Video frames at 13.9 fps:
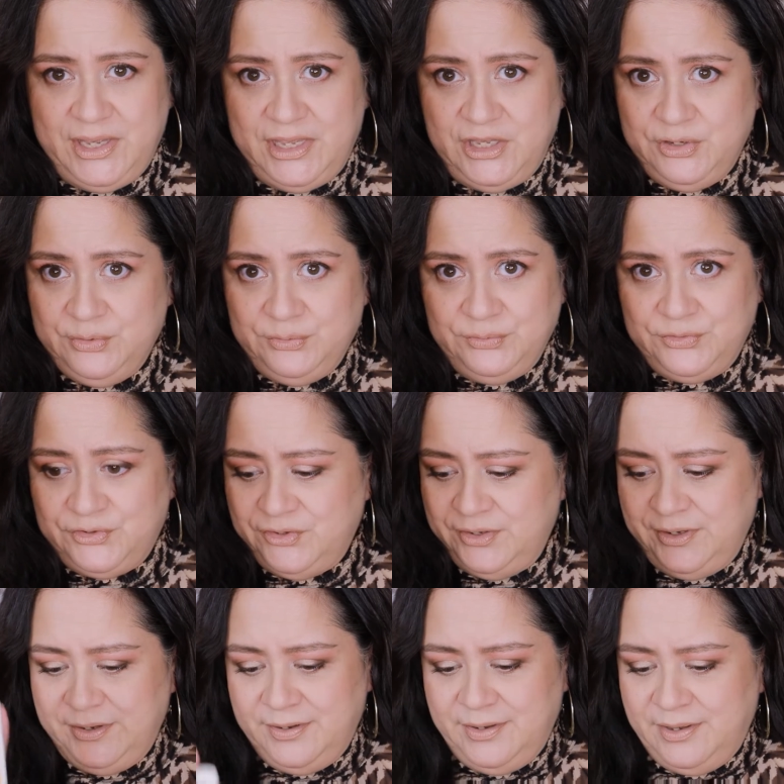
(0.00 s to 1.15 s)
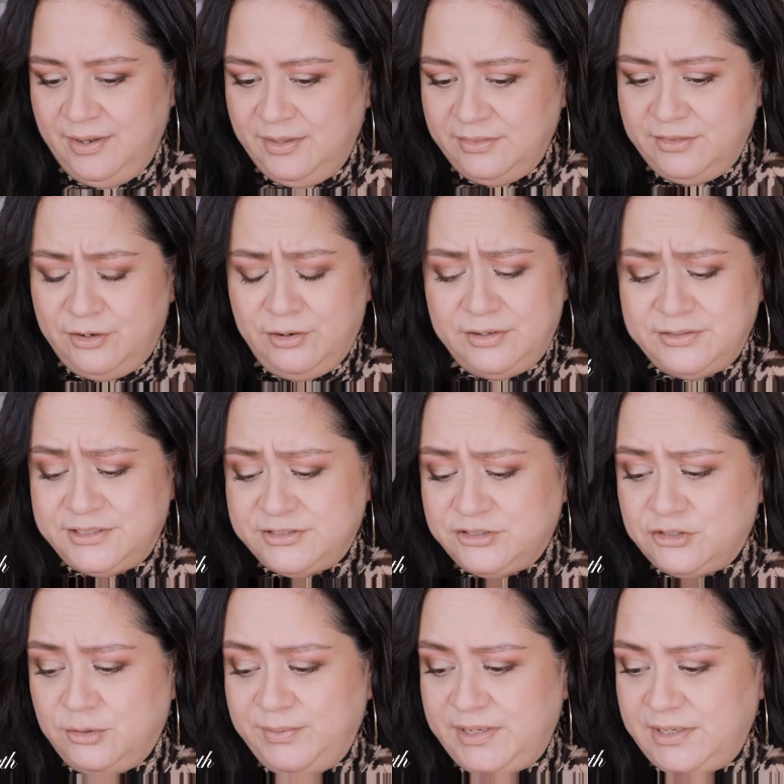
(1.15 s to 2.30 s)
can use. There are just
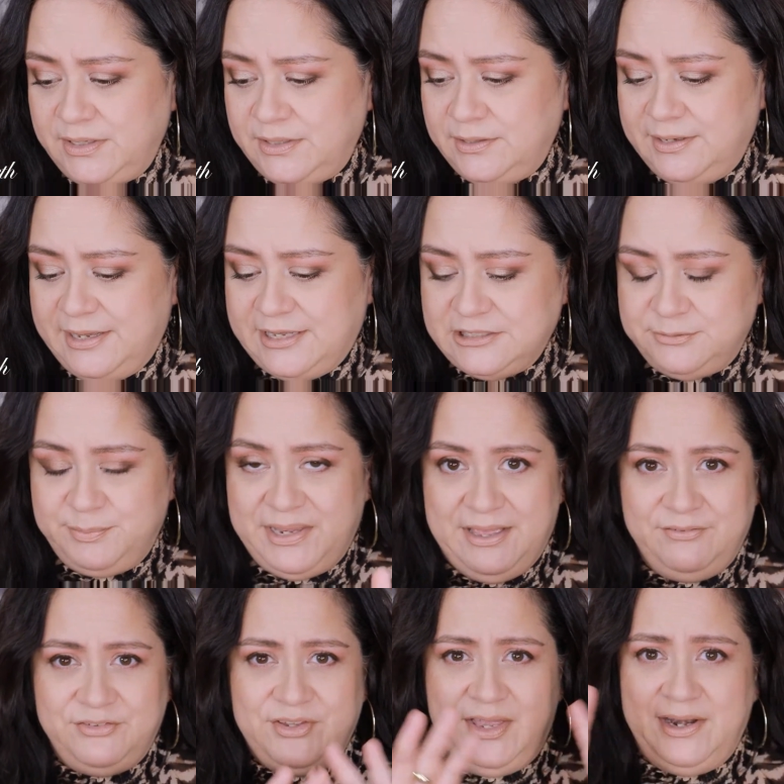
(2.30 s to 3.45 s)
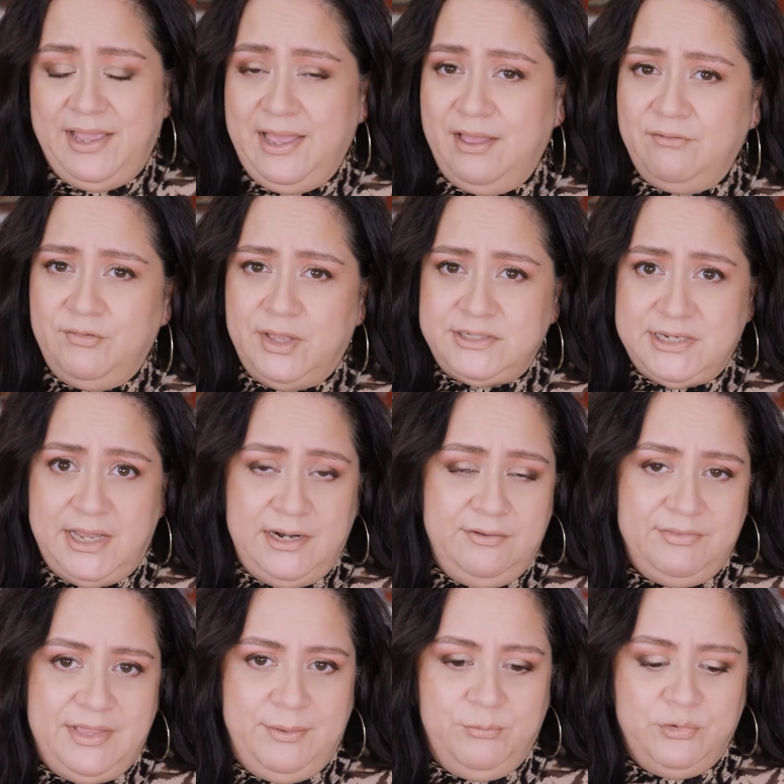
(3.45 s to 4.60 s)
so many SPFs, and I have a ton
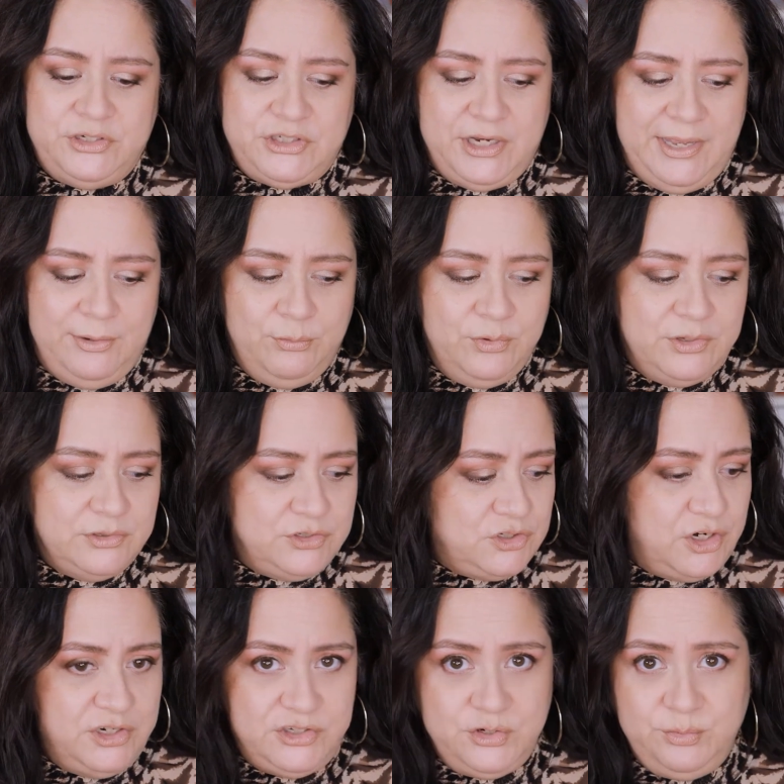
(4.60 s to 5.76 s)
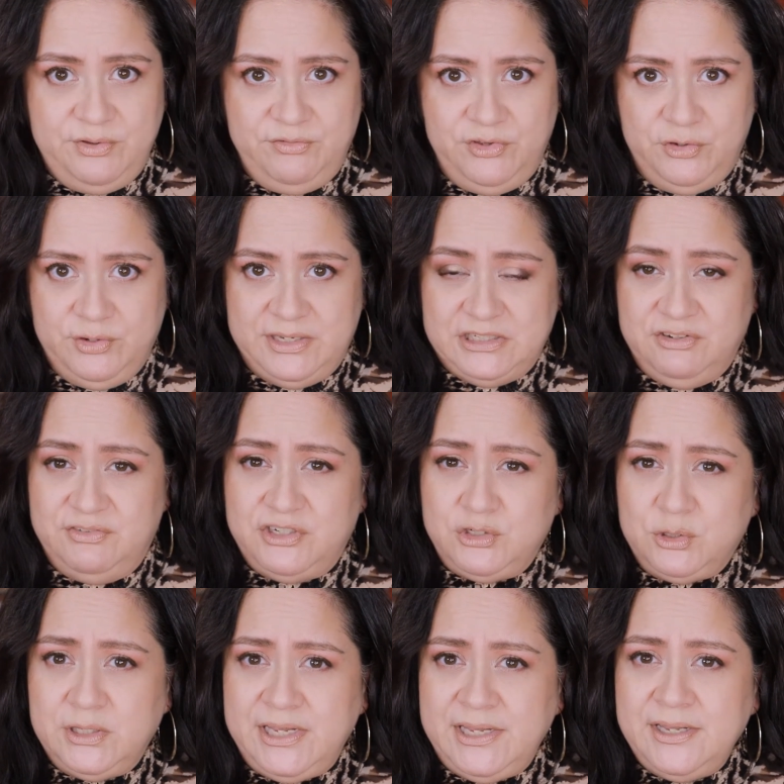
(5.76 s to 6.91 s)
of them, which I will start to review
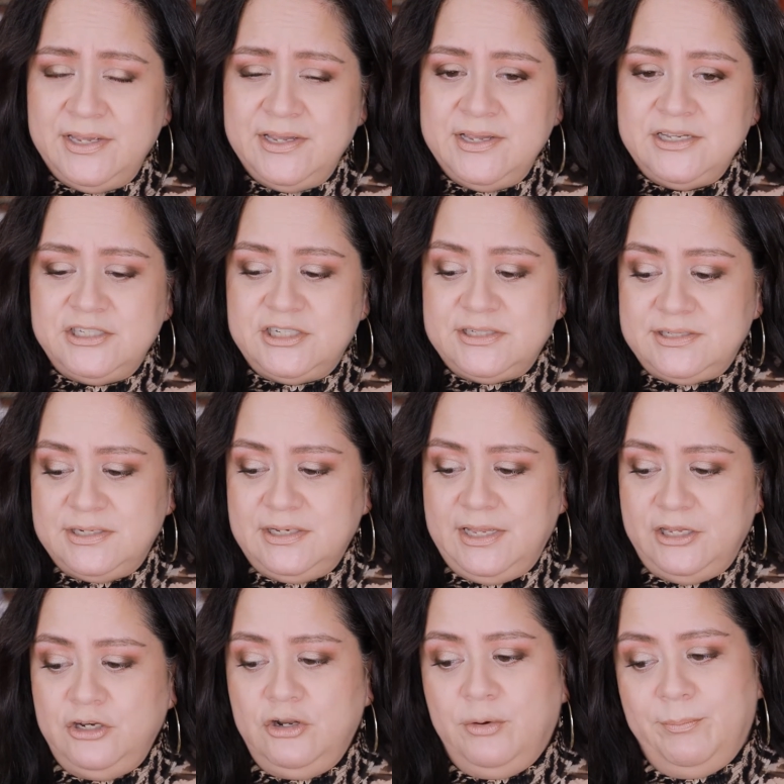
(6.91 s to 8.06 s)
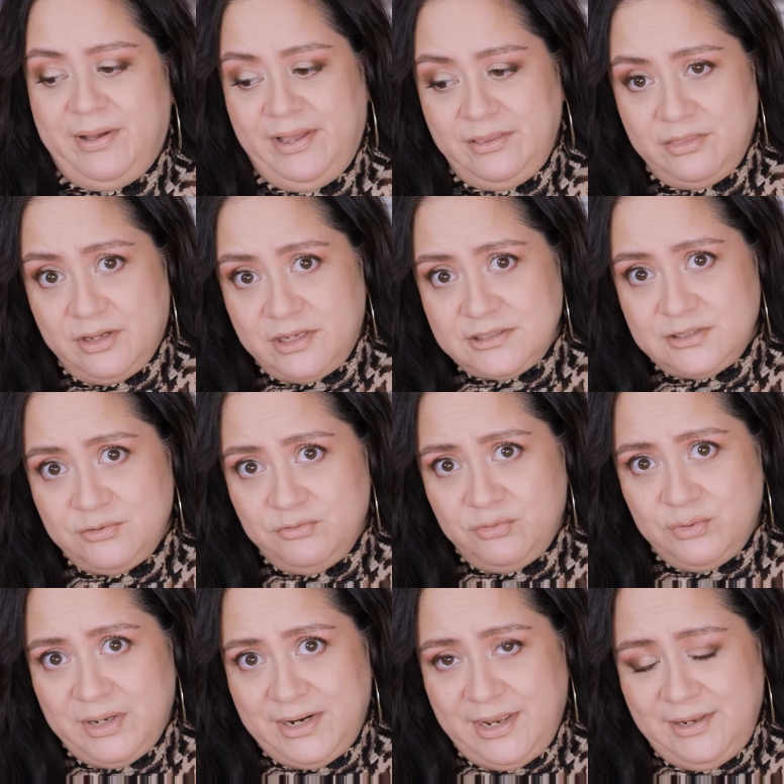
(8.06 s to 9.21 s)
individually, just to let you know my thoughts of
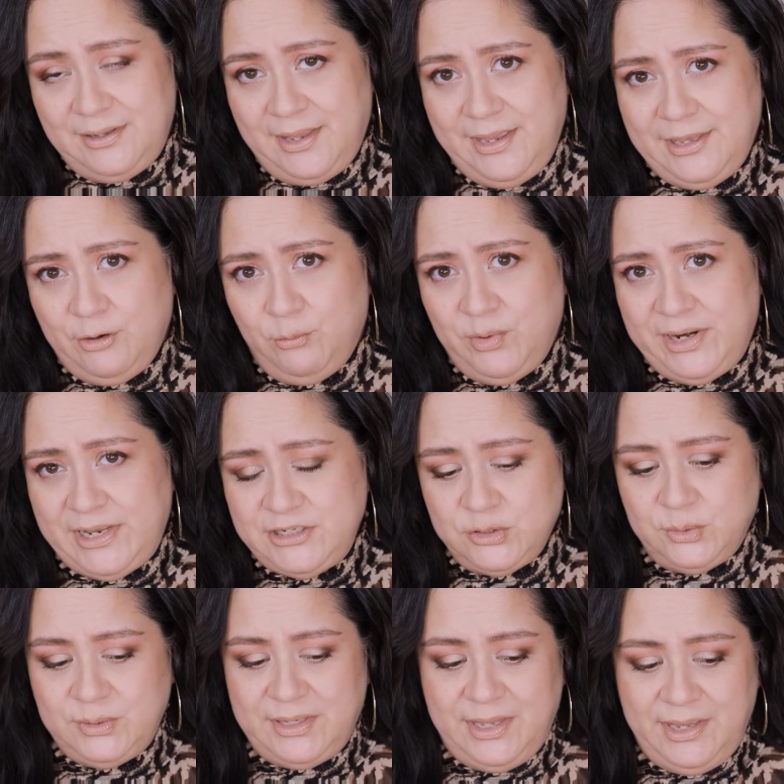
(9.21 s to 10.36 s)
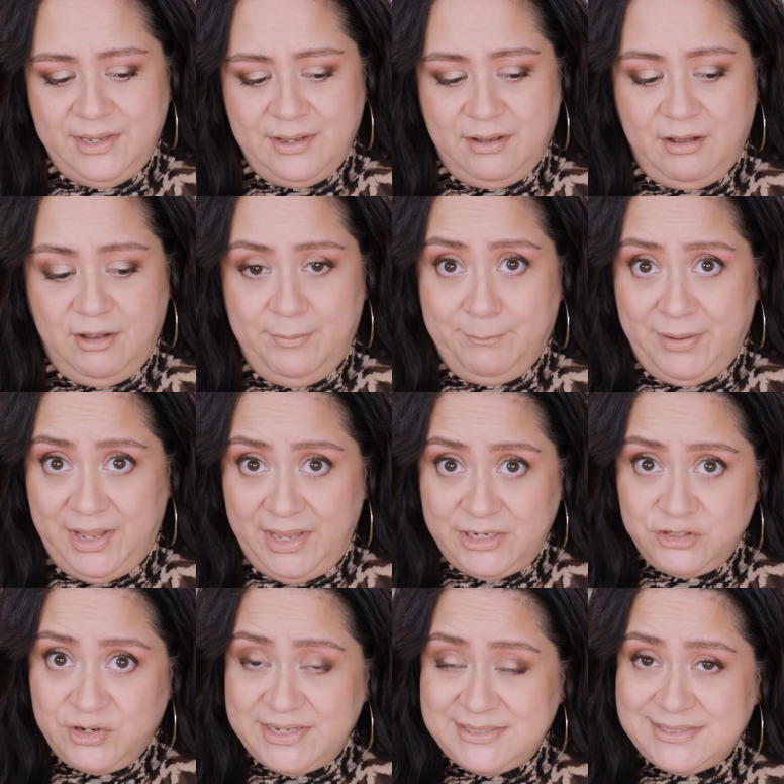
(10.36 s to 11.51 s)
what I like and what I don't like on my
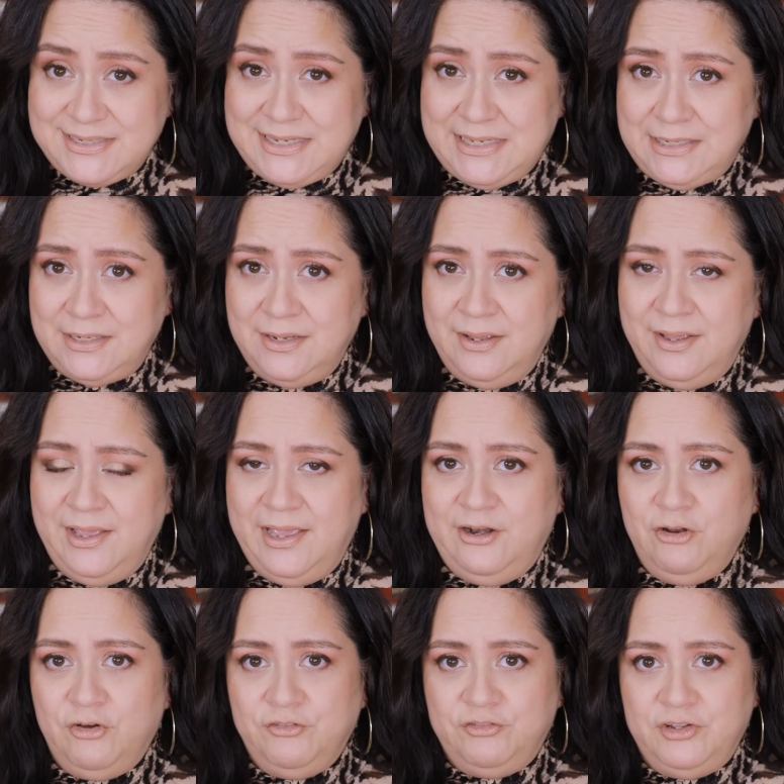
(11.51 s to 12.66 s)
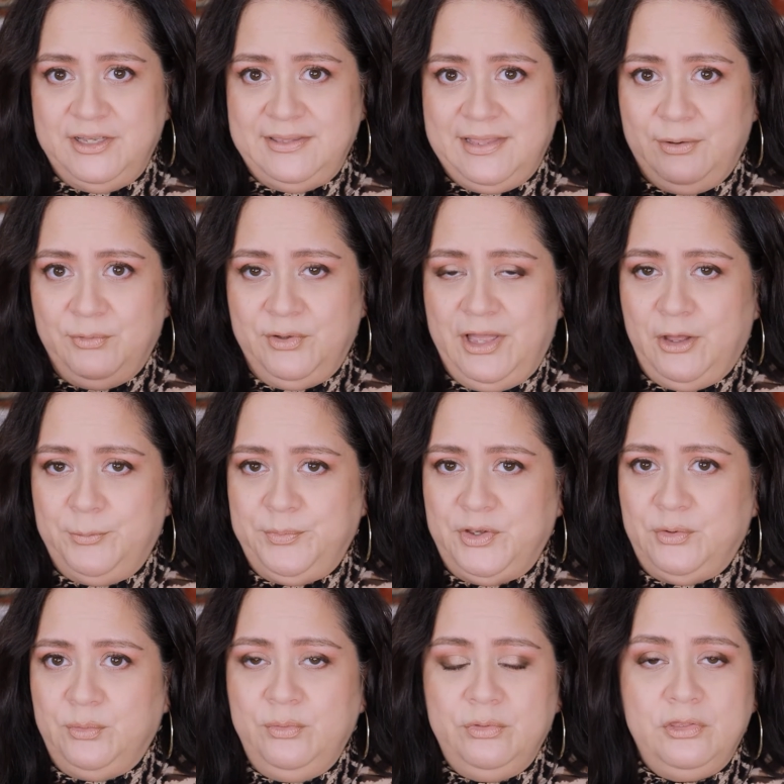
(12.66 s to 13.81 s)
dry skin, and hopefully that will help
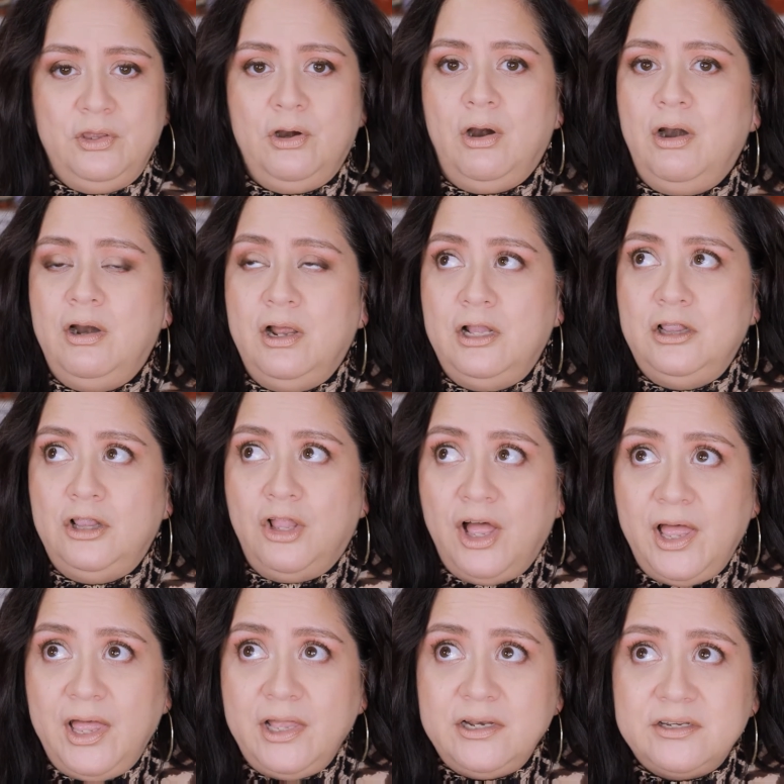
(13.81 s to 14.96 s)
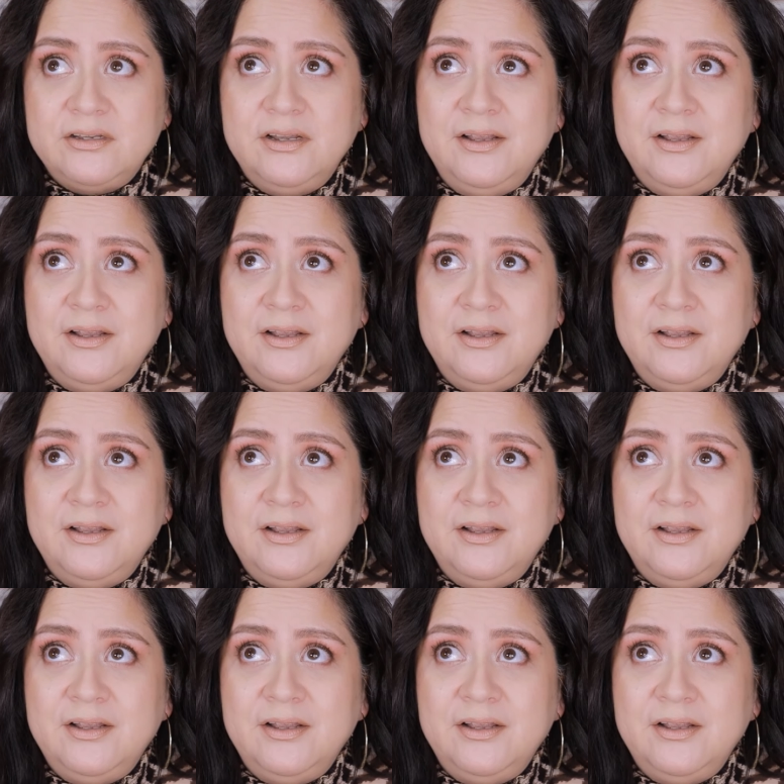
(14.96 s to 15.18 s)
you. There are a lot